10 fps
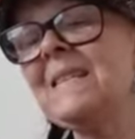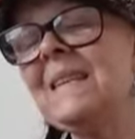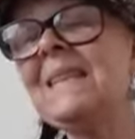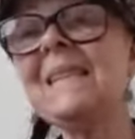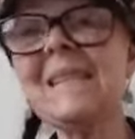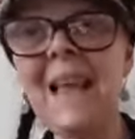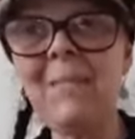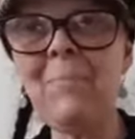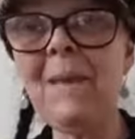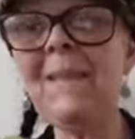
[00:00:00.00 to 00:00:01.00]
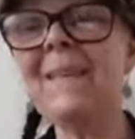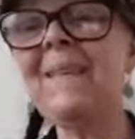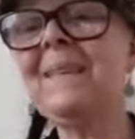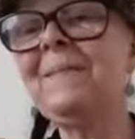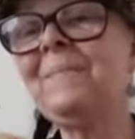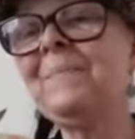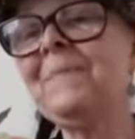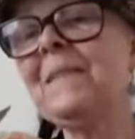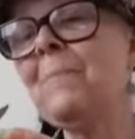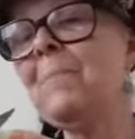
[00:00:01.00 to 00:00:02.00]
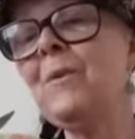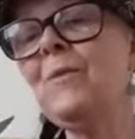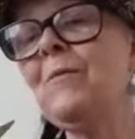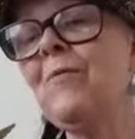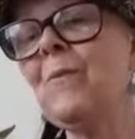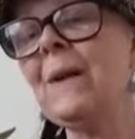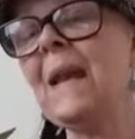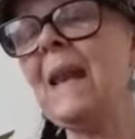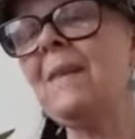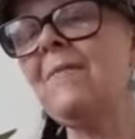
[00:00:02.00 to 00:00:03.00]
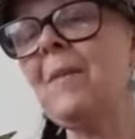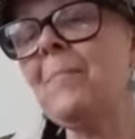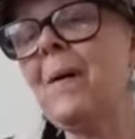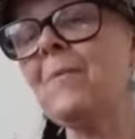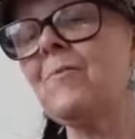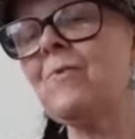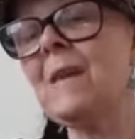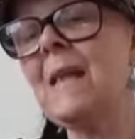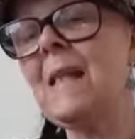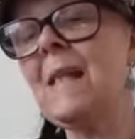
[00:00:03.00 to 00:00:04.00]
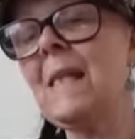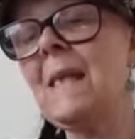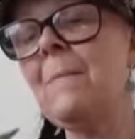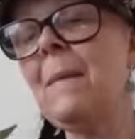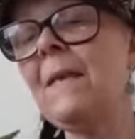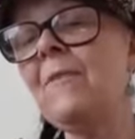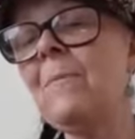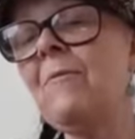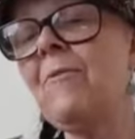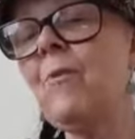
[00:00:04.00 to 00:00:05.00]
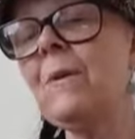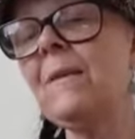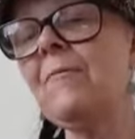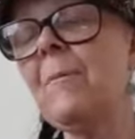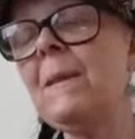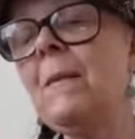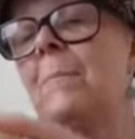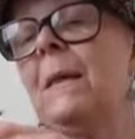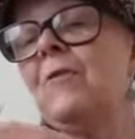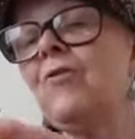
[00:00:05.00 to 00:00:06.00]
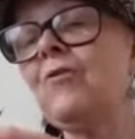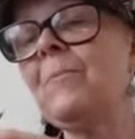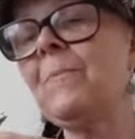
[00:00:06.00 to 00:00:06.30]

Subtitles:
Near the sandpit. It's a beautiful one. I love that palm tree. It makes me feel as if I'm in the beach.